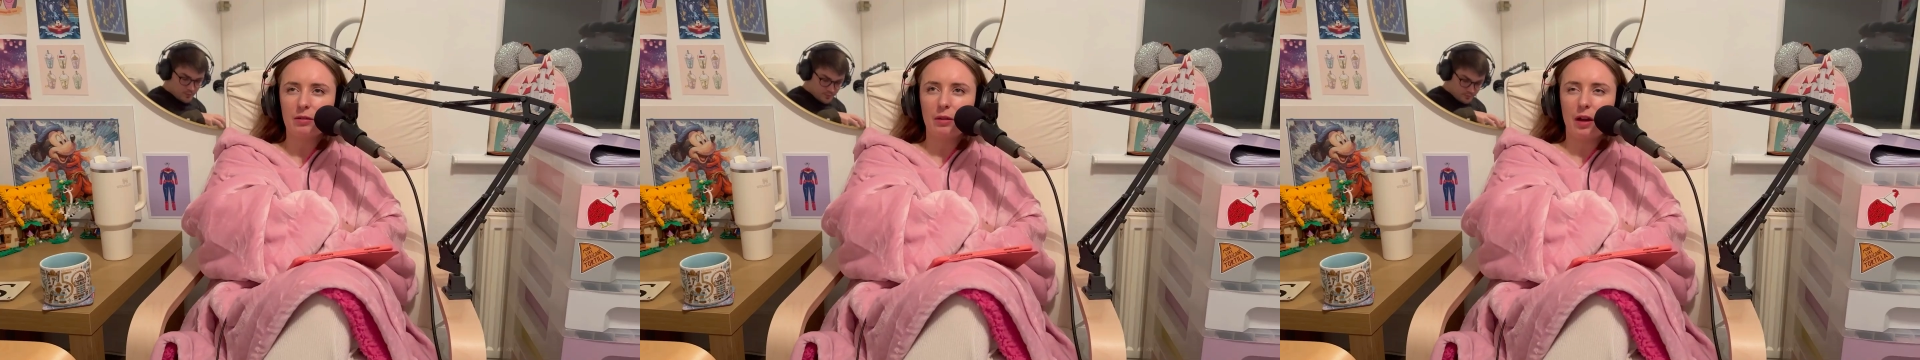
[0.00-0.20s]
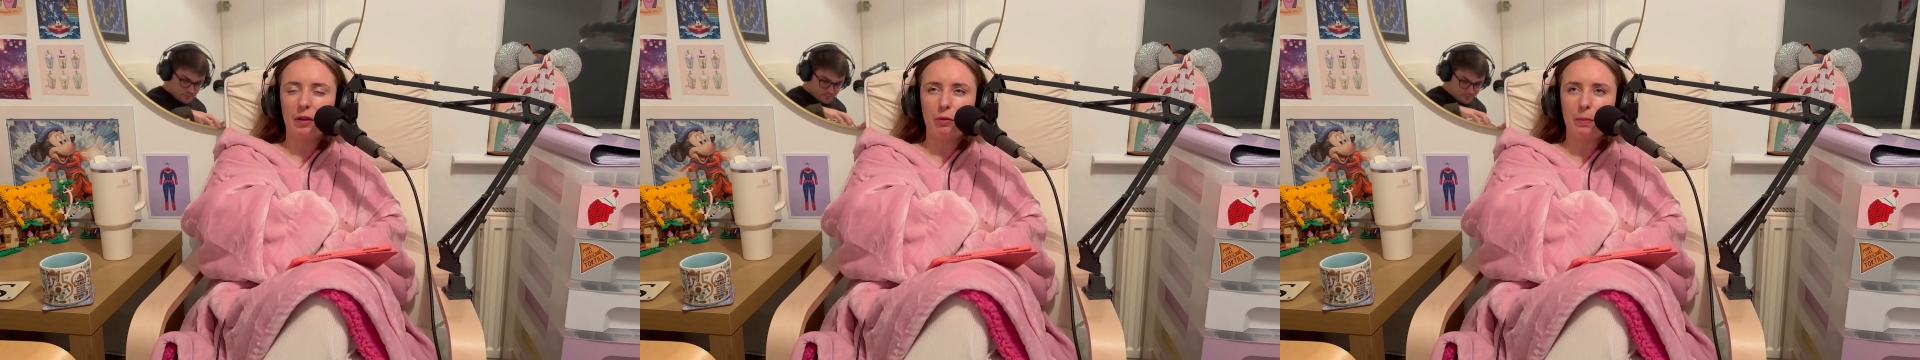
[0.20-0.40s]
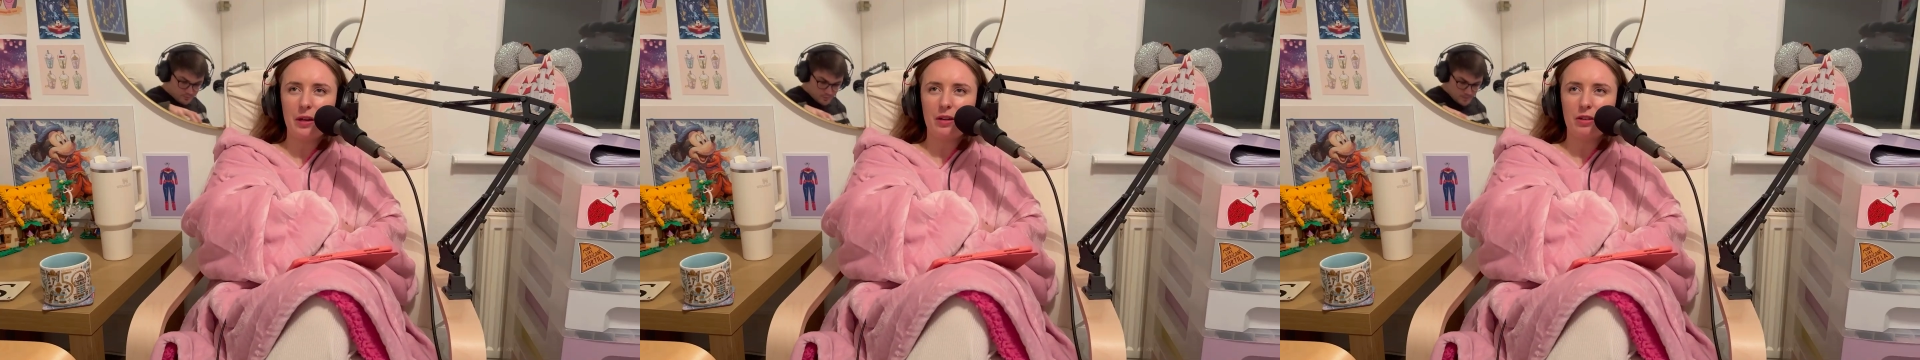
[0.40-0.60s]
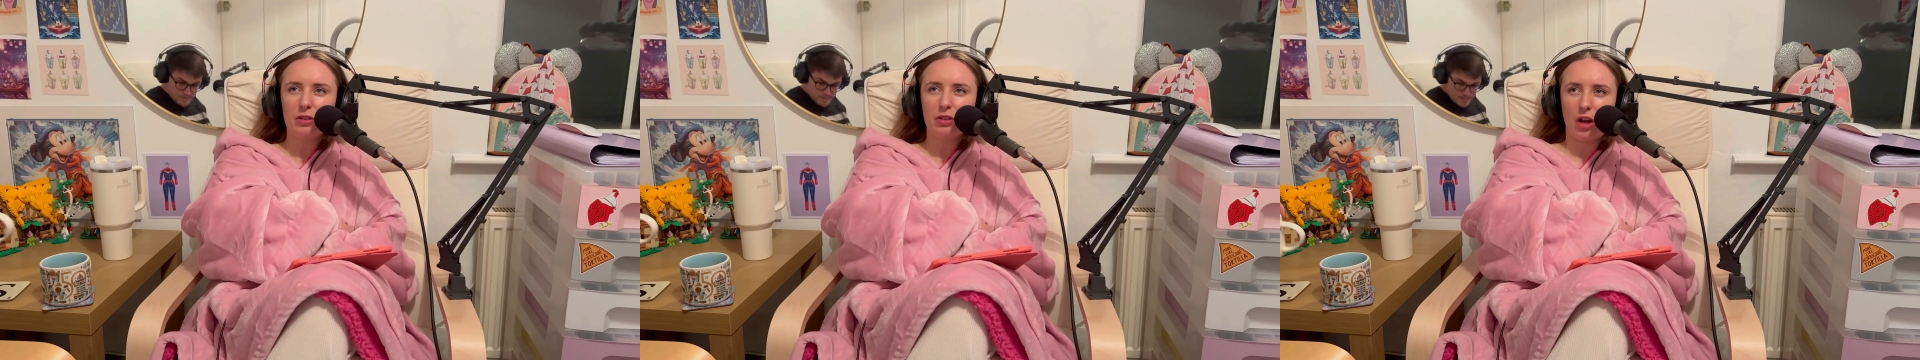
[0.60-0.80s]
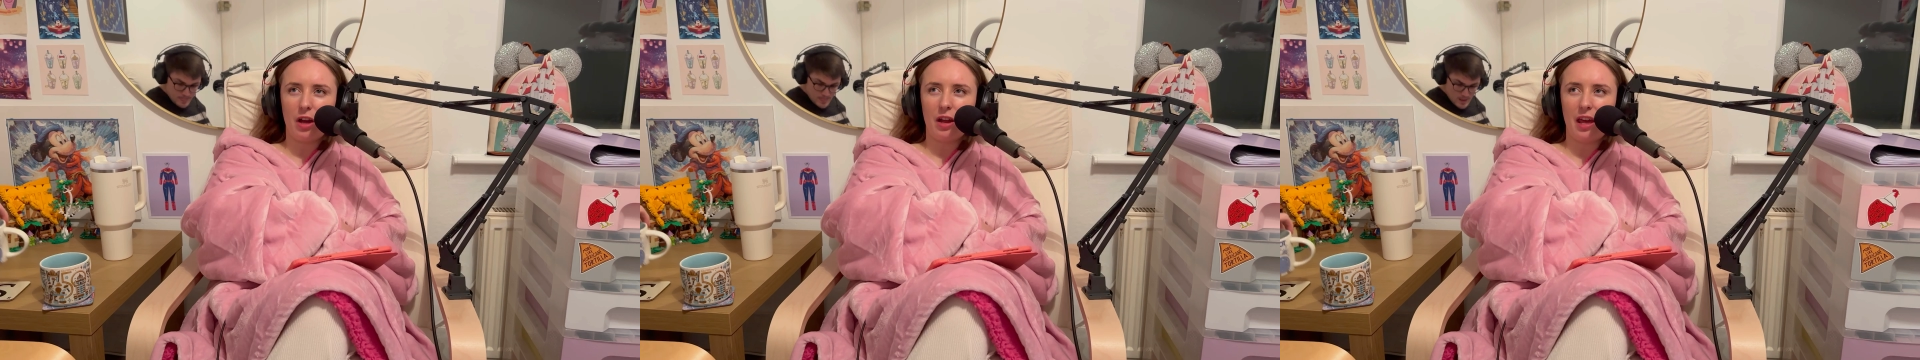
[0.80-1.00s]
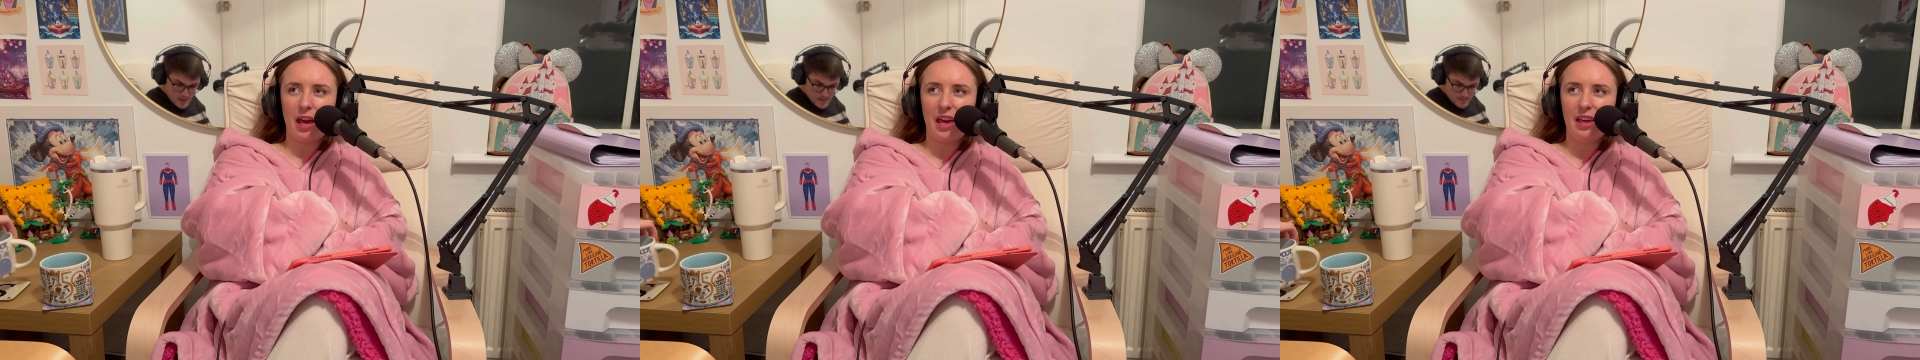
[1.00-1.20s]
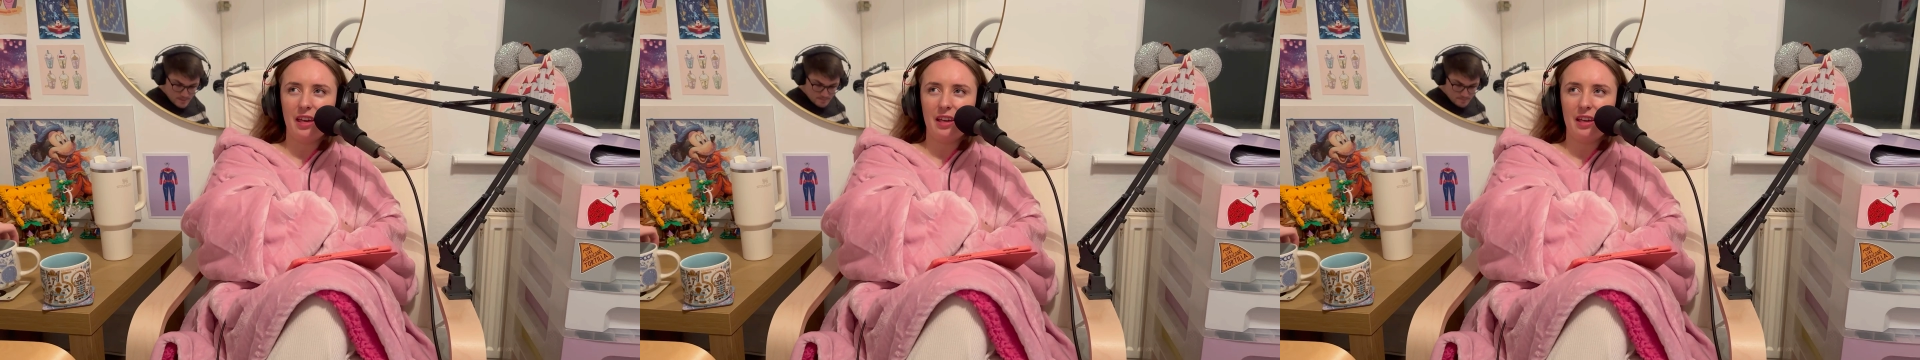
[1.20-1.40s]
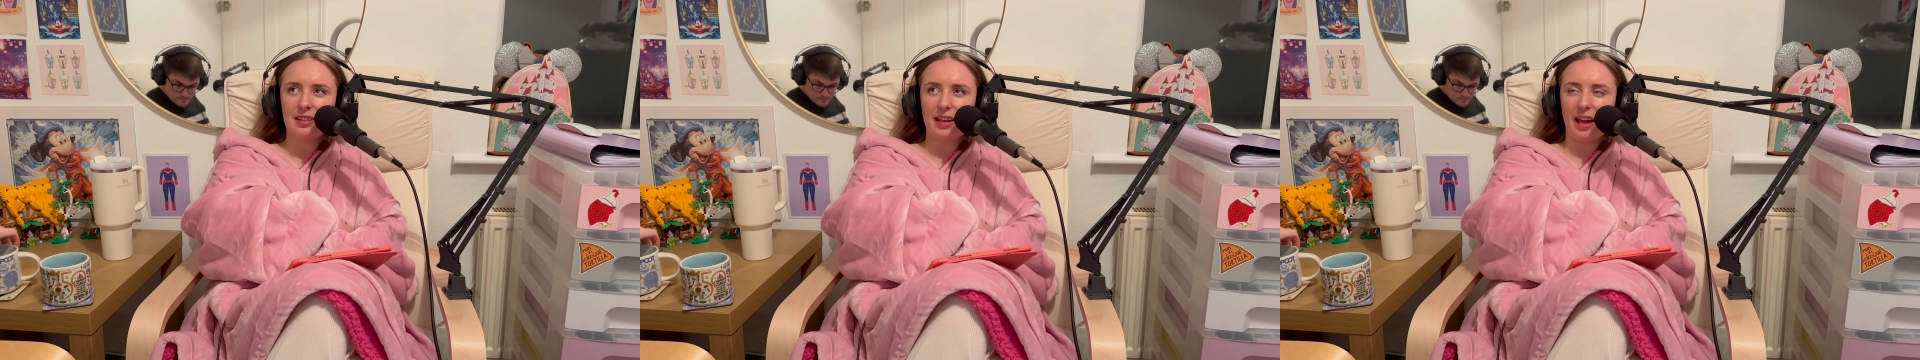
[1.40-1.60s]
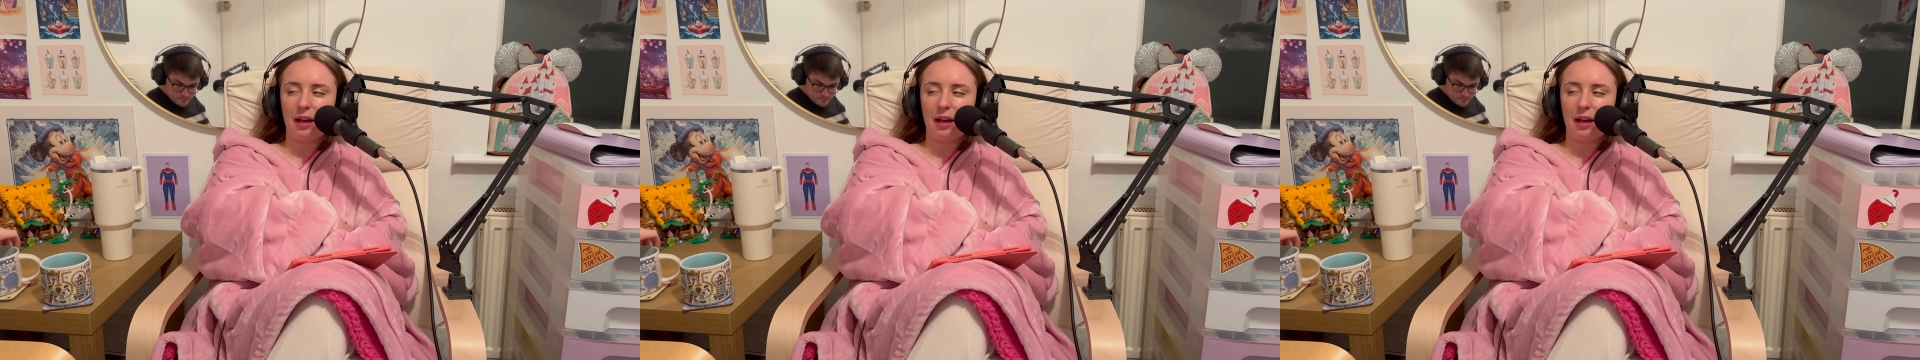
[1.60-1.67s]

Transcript: a Forbidden Journey is